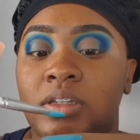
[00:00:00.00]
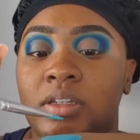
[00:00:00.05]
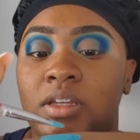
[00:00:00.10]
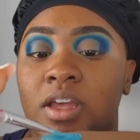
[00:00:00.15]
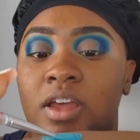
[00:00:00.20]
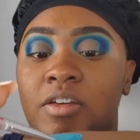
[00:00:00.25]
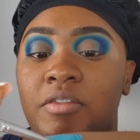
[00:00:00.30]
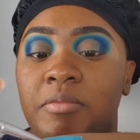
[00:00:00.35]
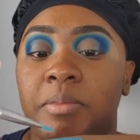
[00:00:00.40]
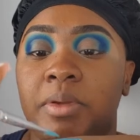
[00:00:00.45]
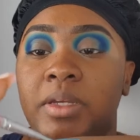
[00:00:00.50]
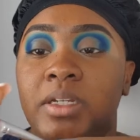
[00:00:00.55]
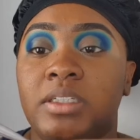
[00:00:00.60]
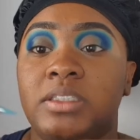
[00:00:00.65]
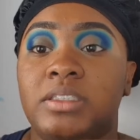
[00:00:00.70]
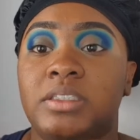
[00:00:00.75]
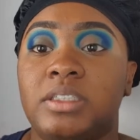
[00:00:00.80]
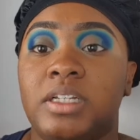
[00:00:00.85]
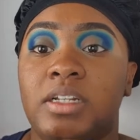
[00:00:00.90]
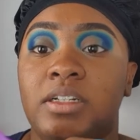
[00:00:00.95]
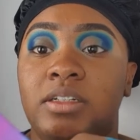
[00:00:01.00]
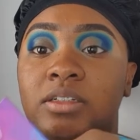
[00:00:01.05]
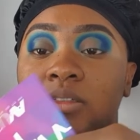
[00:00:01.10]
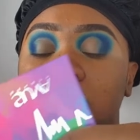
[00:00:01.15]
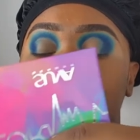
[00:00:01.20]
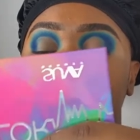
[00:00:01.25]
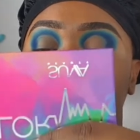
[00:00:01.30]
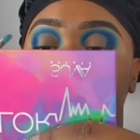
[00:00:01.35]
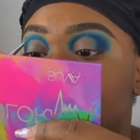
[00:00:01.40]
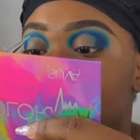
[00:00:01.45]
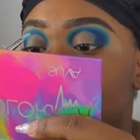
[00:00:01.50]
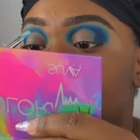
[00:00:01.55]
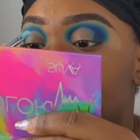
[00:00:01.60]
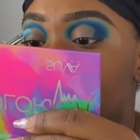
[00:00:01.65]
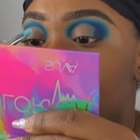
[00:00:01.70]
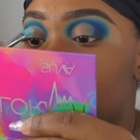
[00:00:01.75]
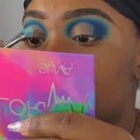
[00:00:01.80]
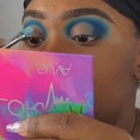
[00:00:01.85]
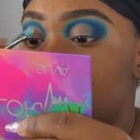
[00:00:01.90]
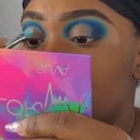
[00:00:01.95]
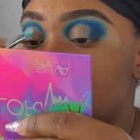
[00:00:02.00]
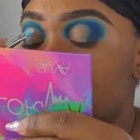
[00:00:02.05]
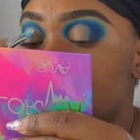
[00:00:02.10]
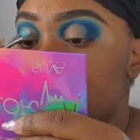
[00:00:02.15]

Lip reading: I've mixed and now I'm going to